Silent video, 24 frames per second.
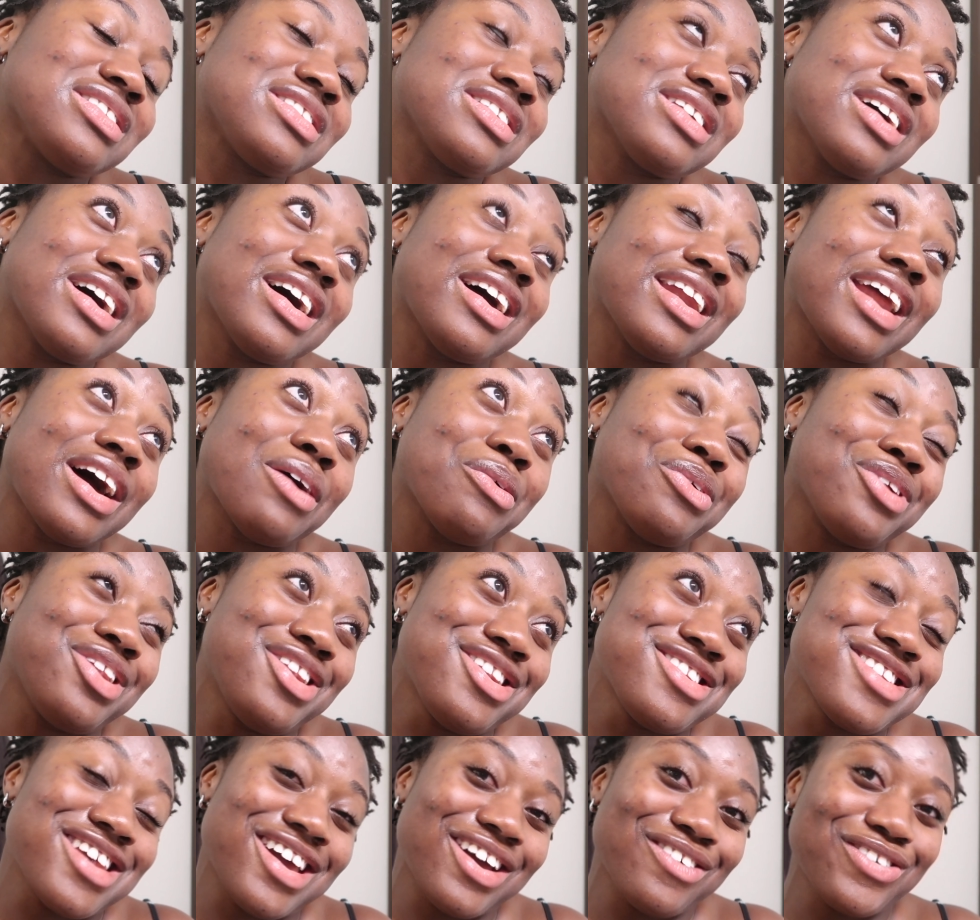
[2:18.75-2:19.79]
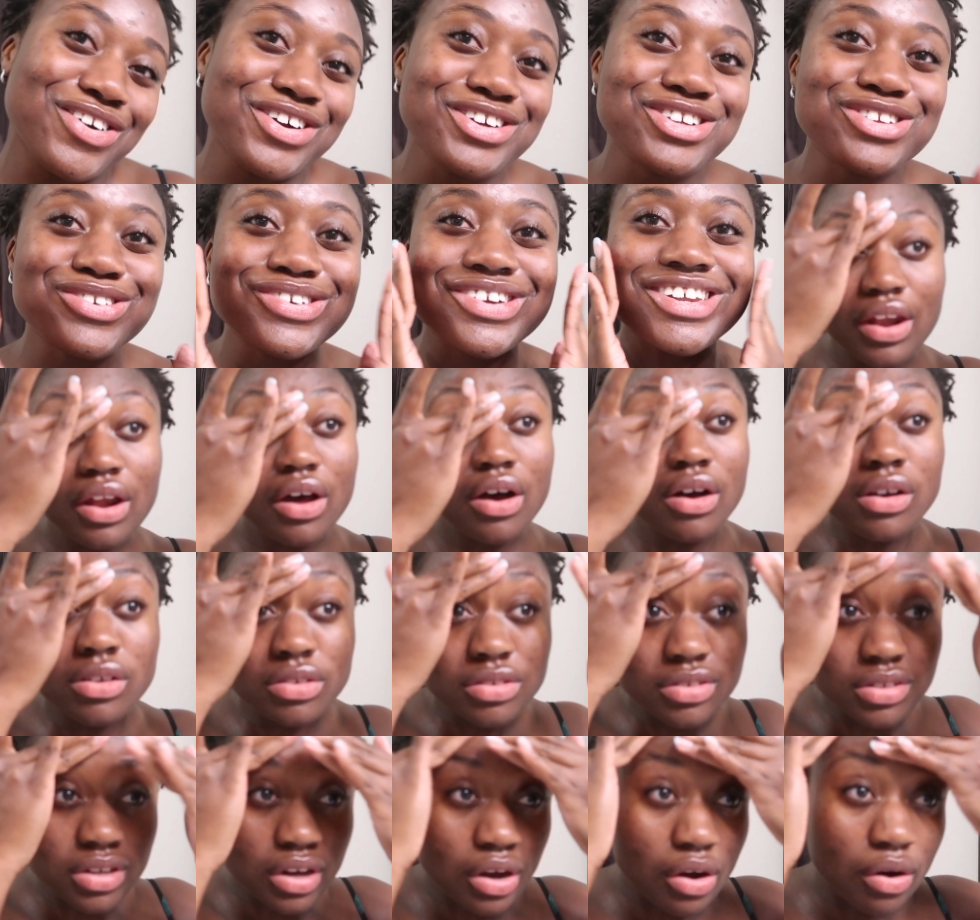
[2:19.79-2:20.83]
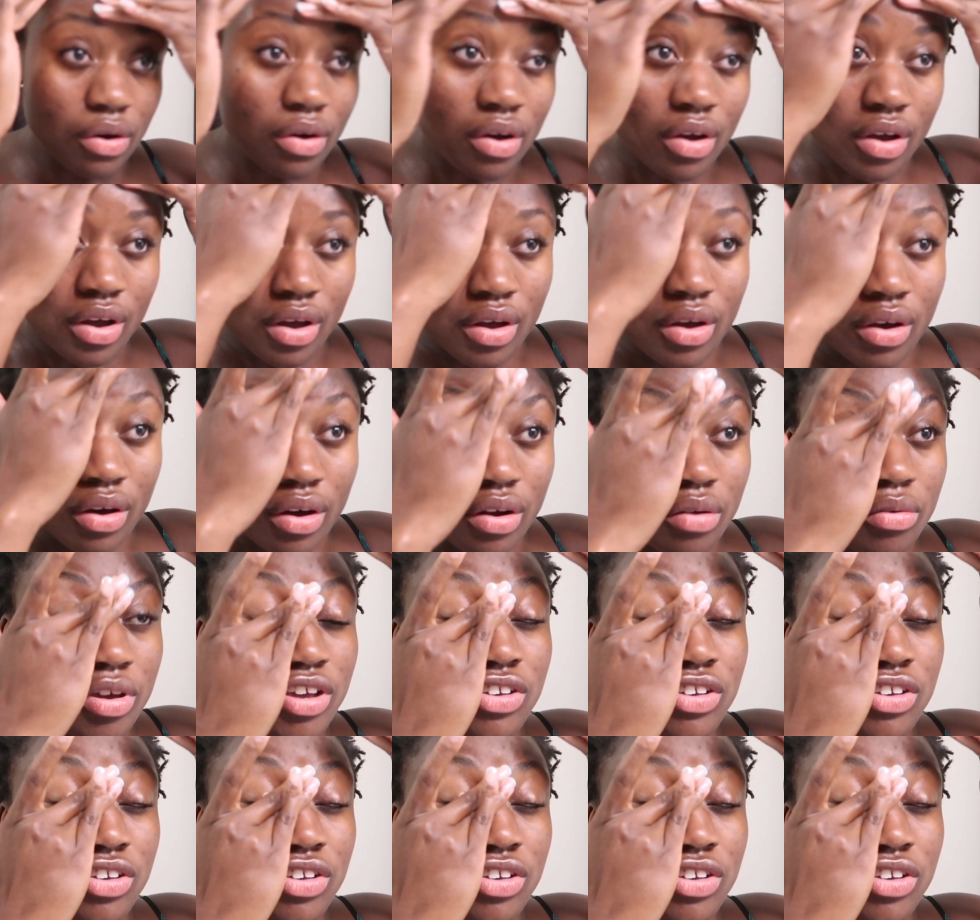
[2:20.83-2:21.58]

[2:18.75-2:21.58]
and then the acne was really focused on my cheeks.